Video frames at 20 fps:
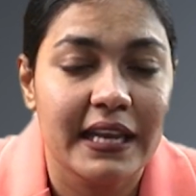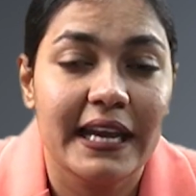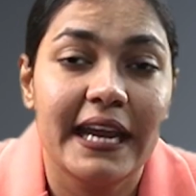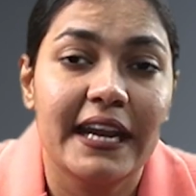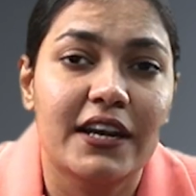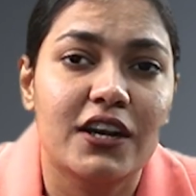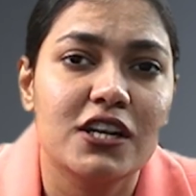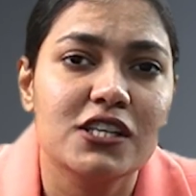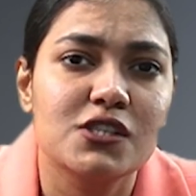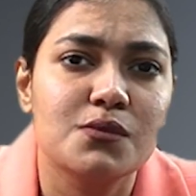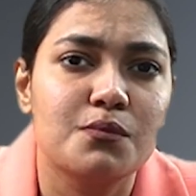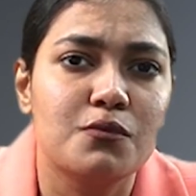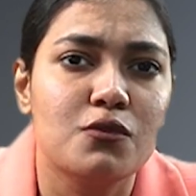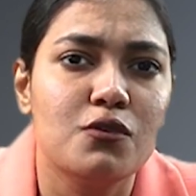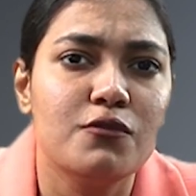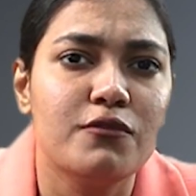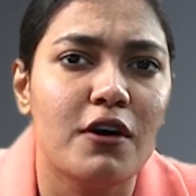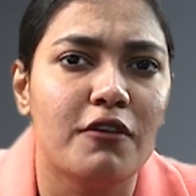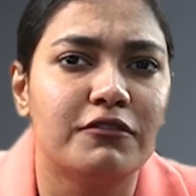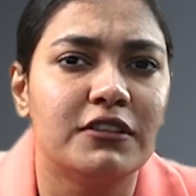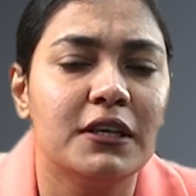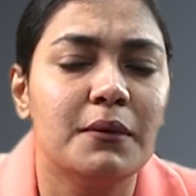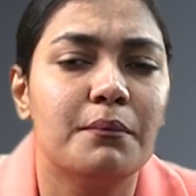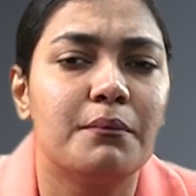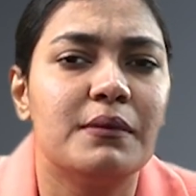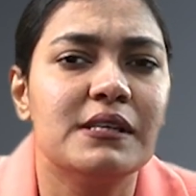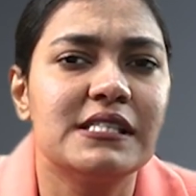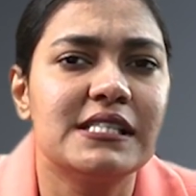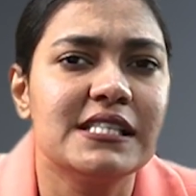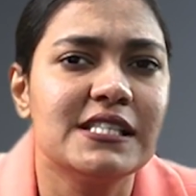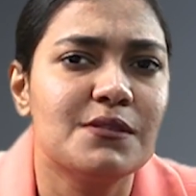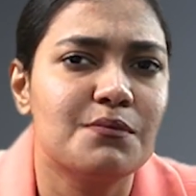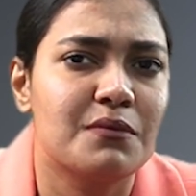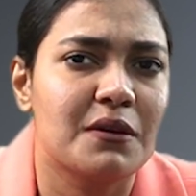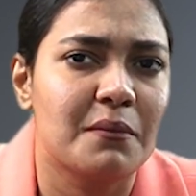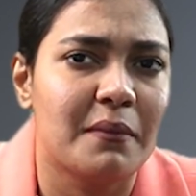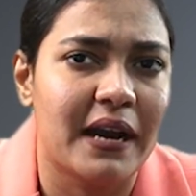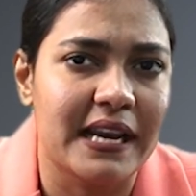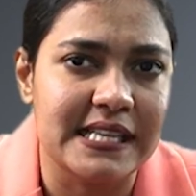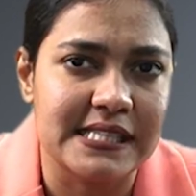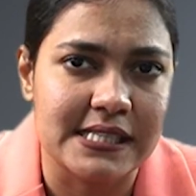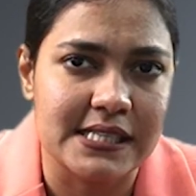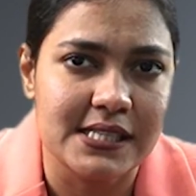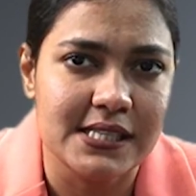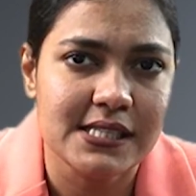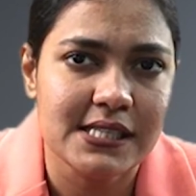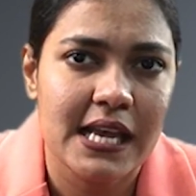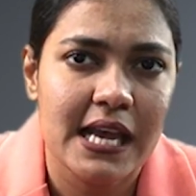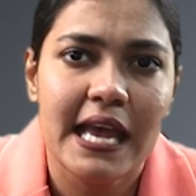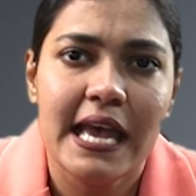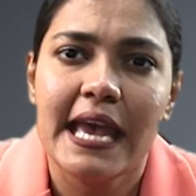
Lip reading: address proof of the business premises,